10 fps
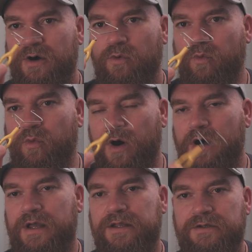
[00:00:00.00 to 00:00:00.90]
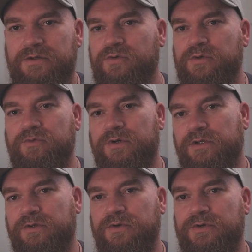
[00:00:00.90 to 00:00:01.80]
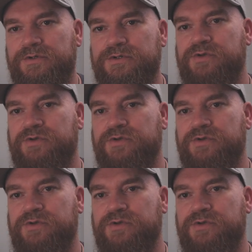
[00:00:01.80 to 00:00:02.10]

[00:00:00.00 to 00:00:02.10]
why you would want to learn